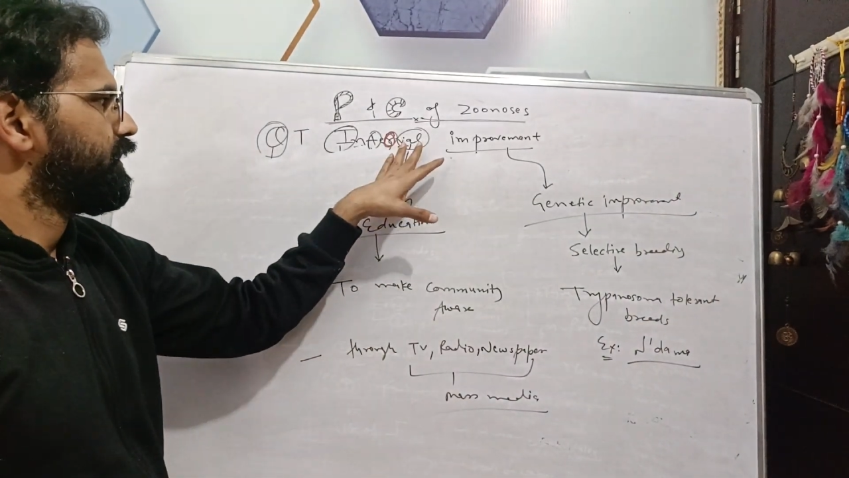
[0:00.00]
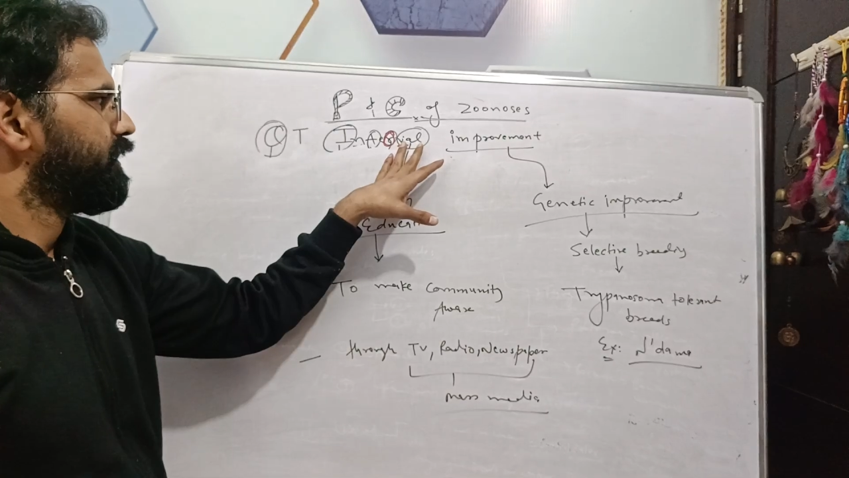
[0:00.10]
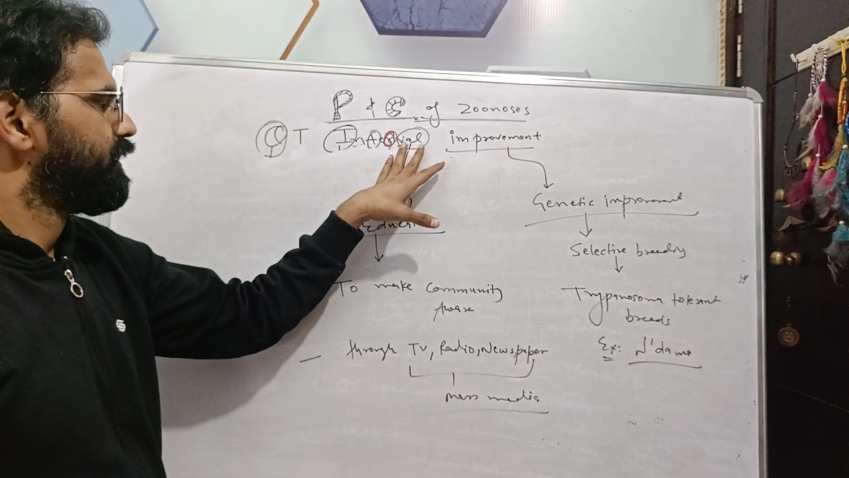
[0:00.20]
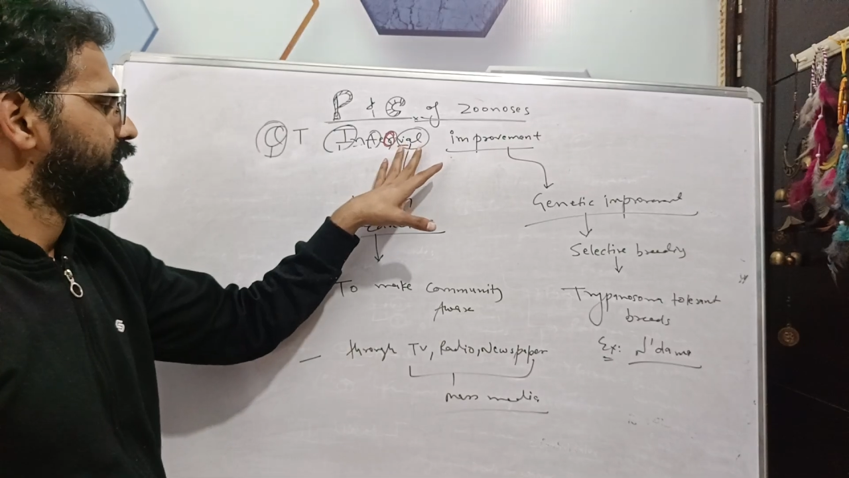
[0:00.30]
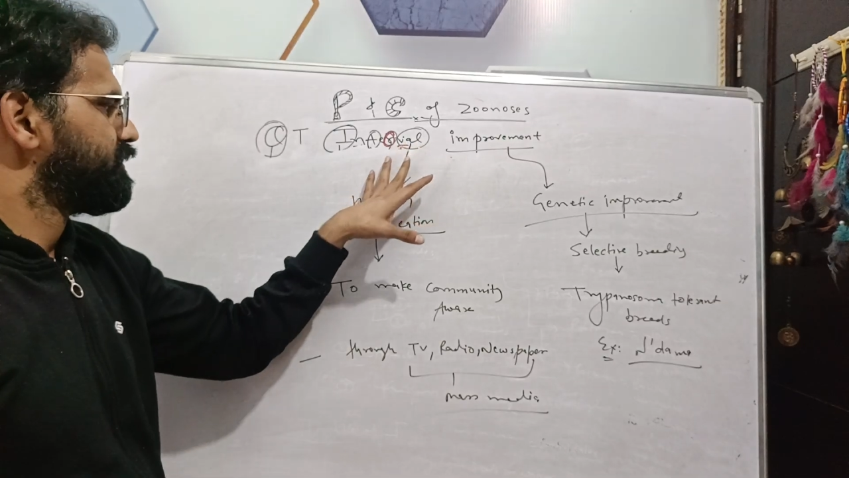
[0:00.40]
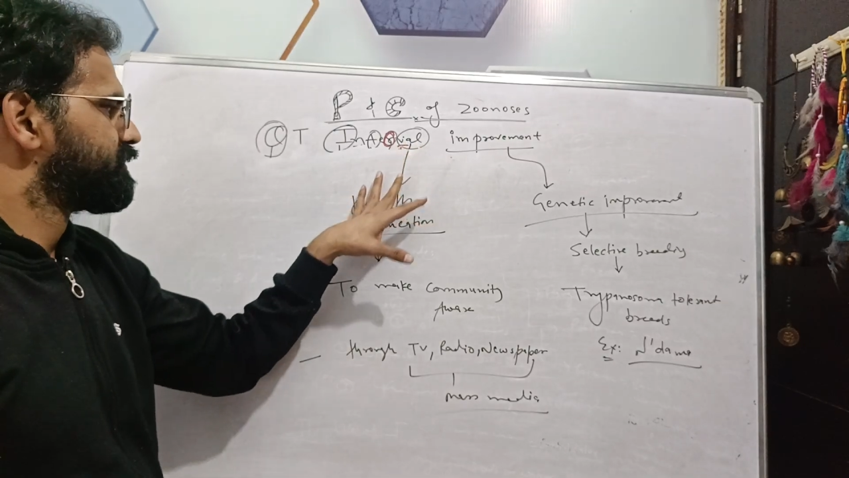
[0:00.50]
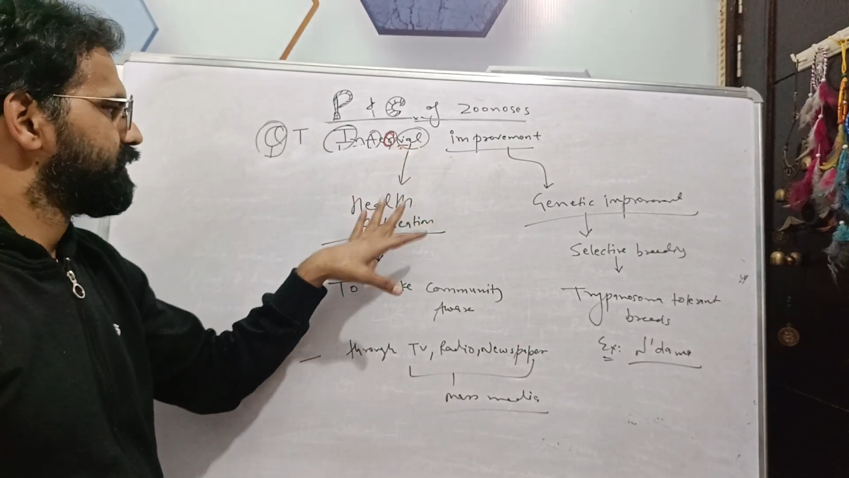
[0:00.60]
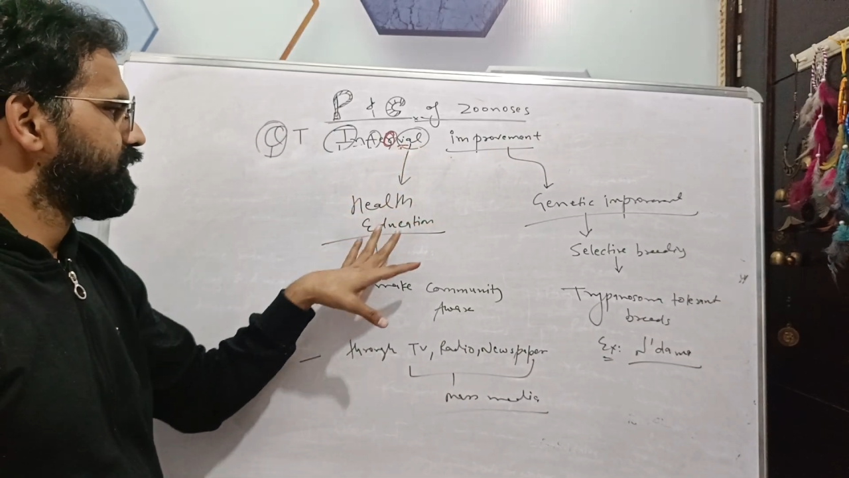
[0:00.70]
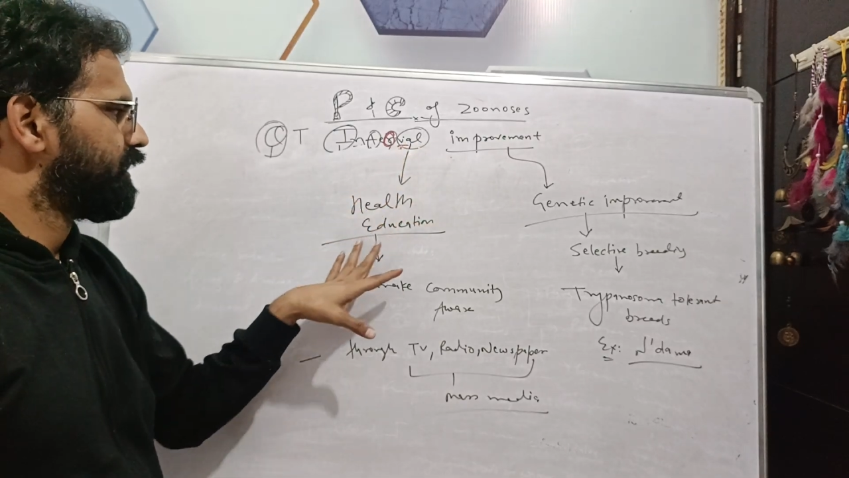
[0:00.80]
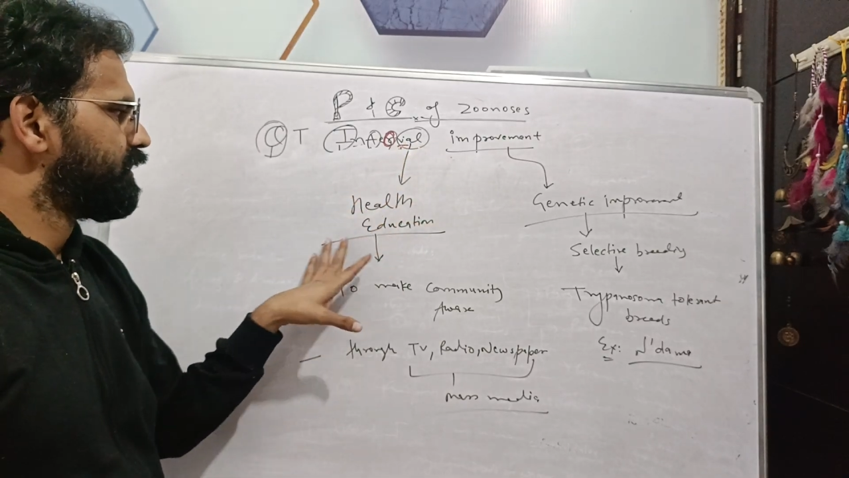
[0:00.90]
AL is
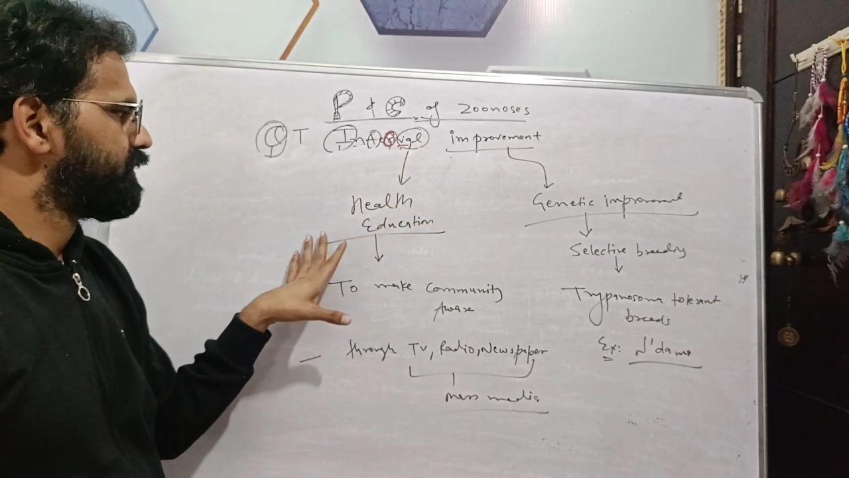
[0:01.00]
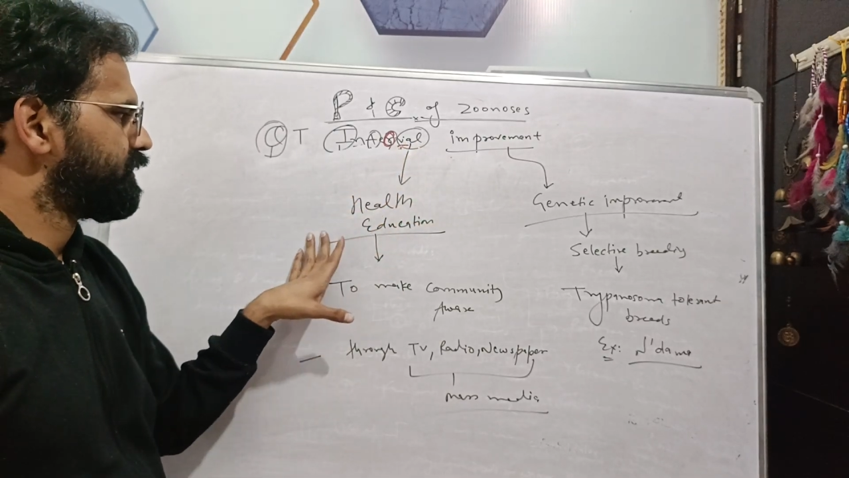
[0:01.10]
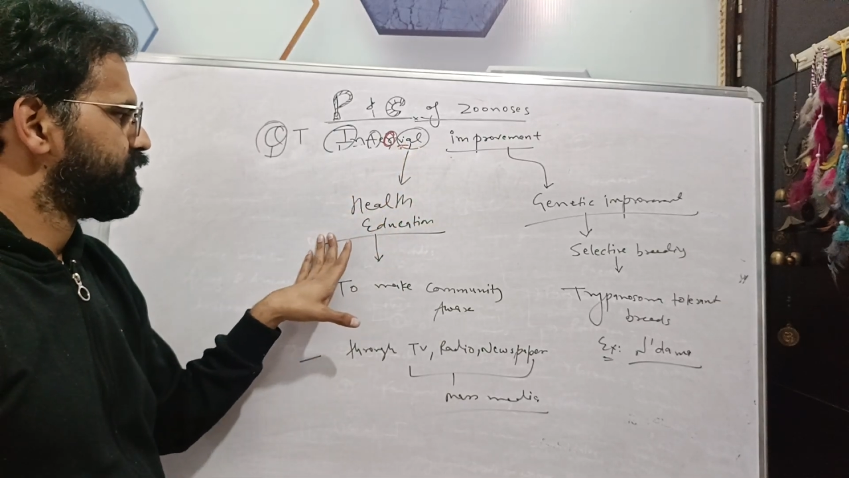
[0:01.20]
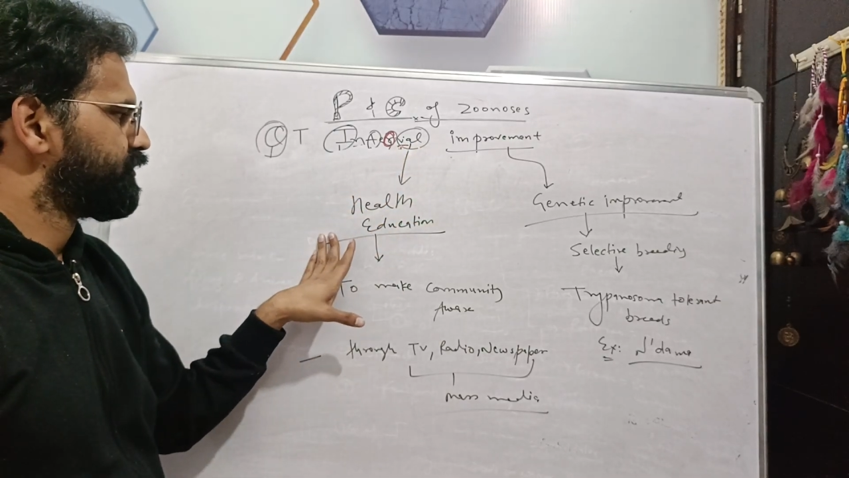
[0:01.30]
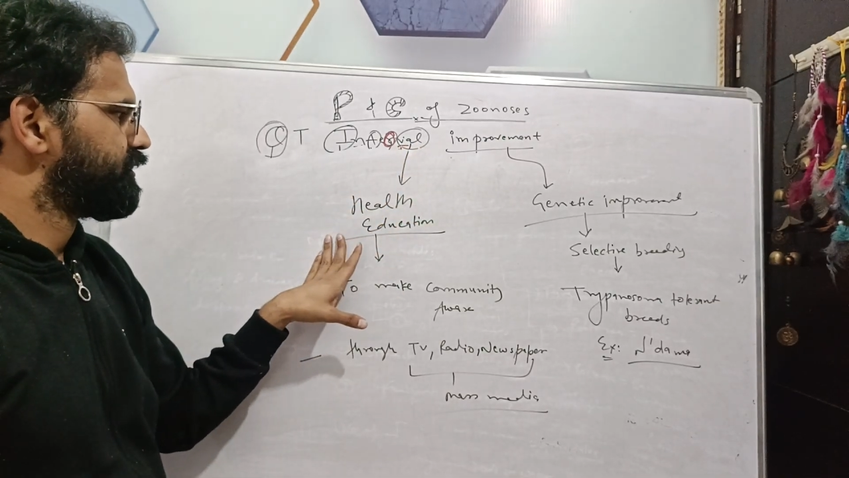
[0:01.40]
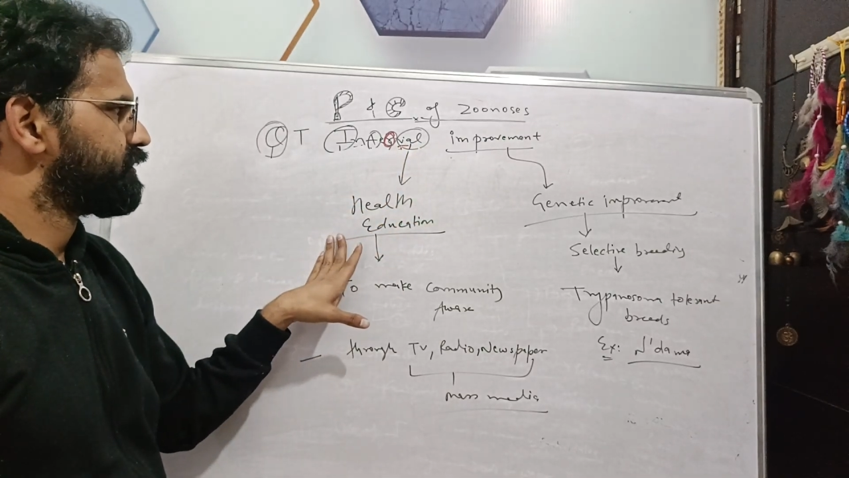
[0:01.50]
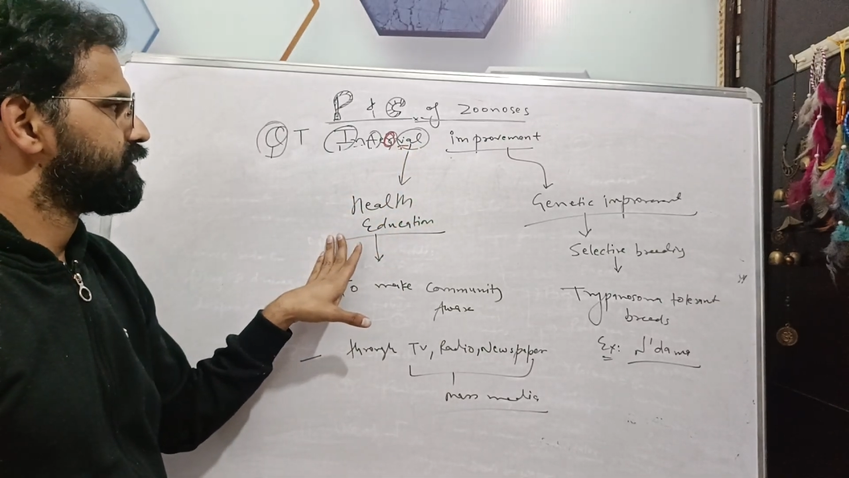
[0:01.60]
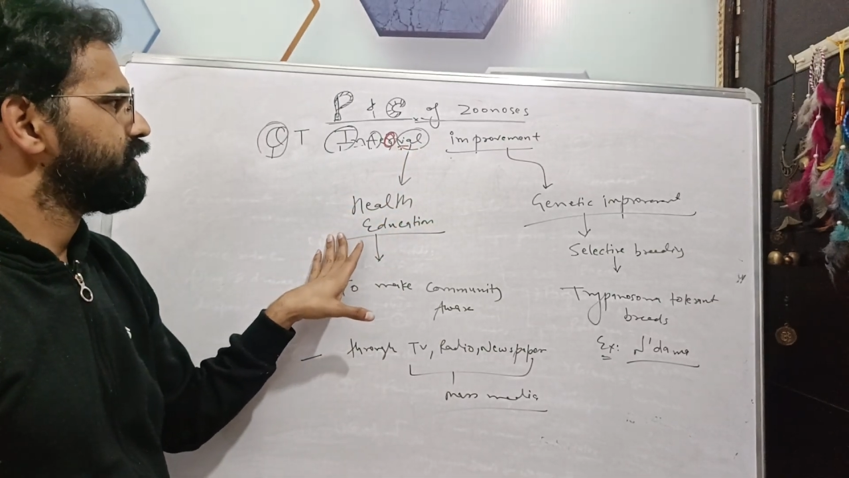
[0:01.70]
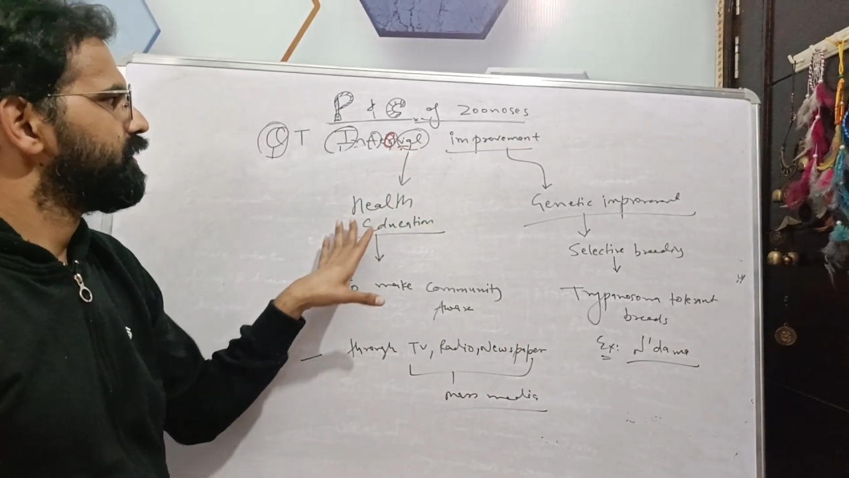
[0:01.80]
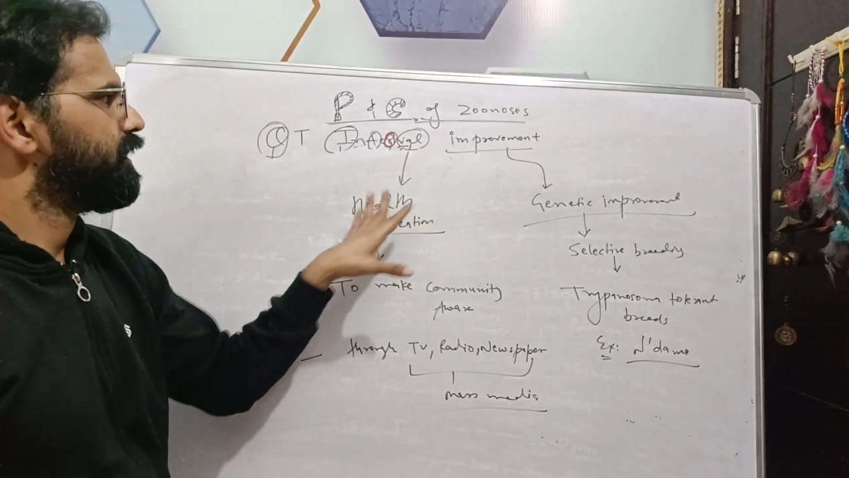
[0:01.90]
the health
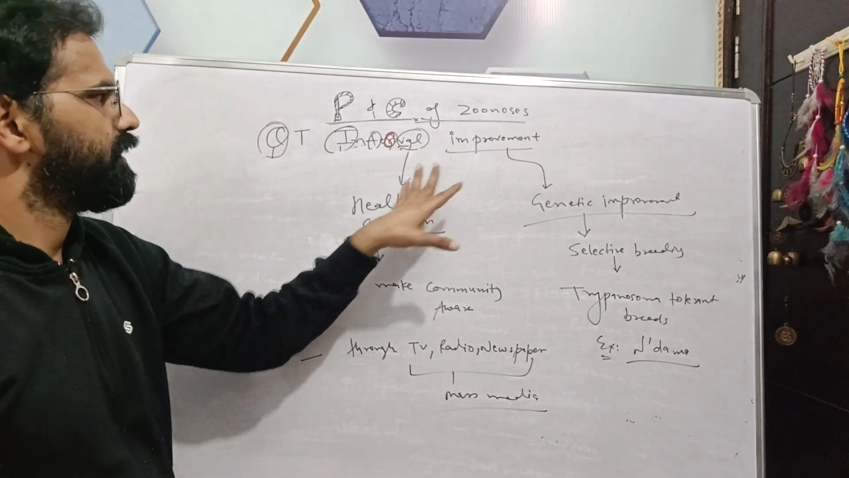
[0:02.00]
education